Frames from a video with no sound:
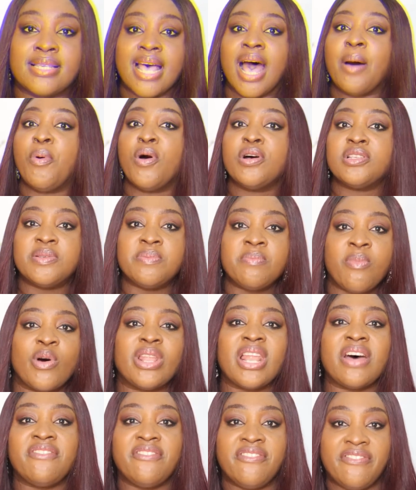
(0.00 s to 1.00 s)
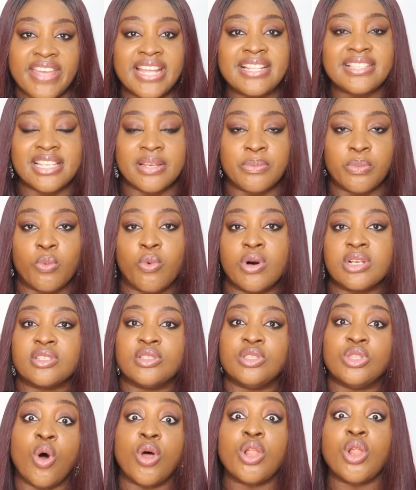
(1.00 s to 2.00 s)
Thabo's murder victim
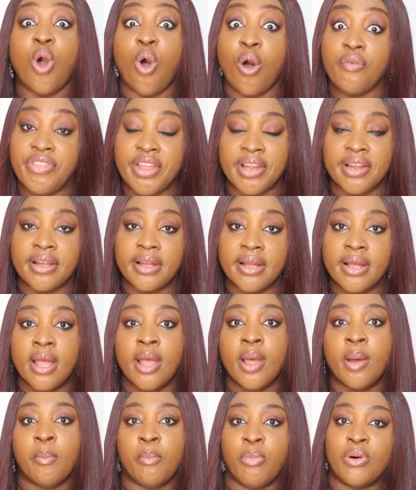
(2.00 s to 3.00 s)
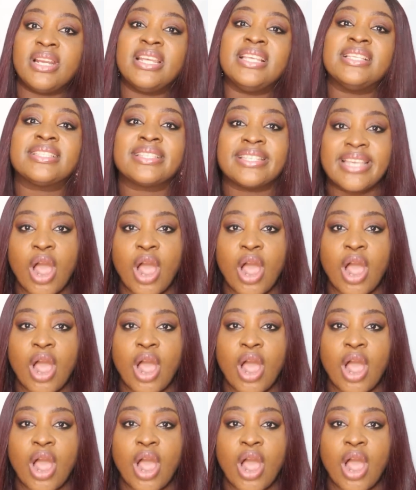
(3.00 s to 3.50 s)
was none other but his